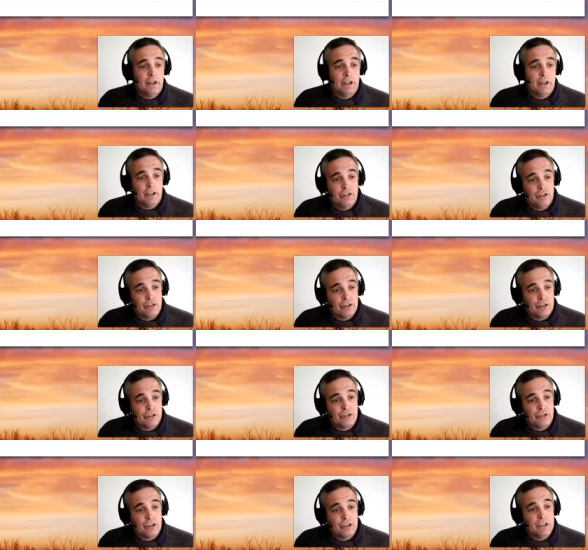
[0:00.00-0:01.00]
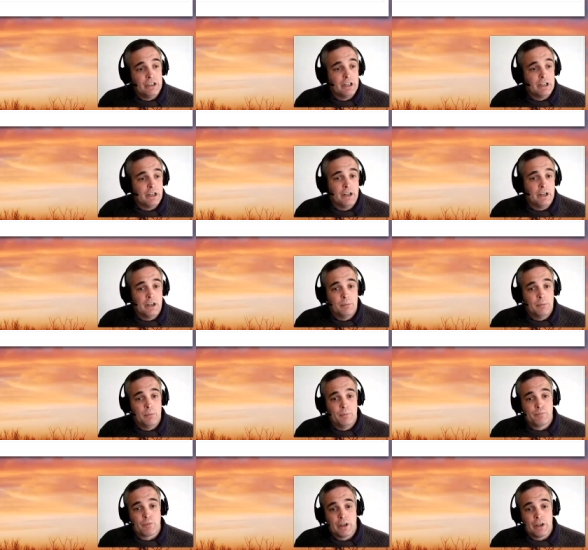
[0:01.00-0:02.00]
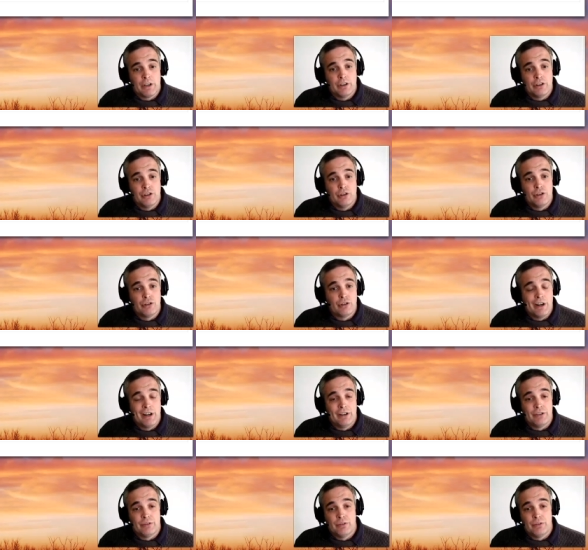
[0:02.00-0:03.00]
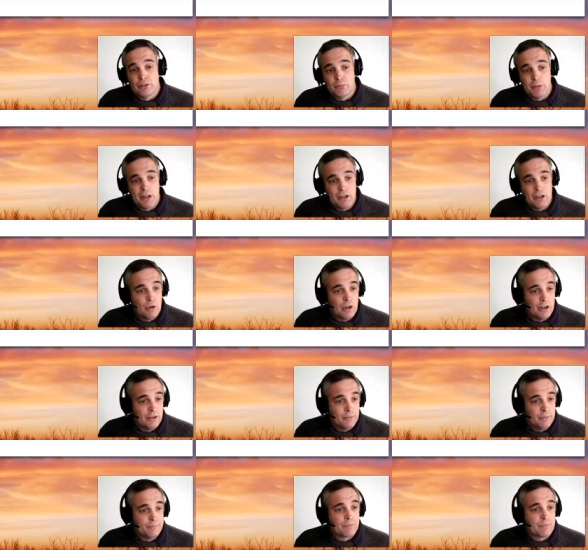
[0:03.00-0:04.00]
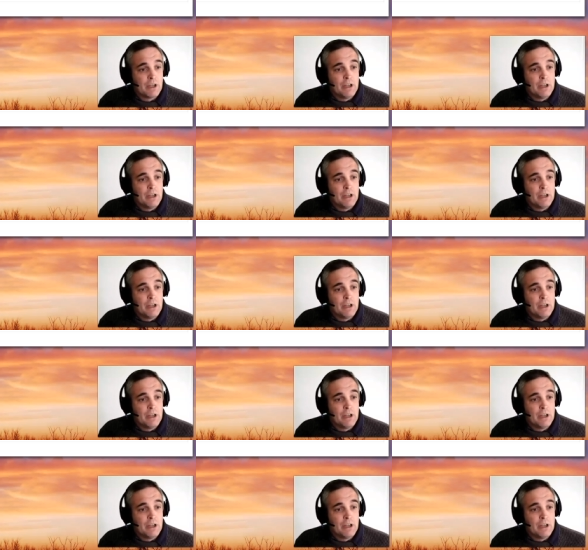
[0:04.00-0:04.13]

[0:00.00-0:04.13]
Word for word: As you can see, um, in the new transfers menu item,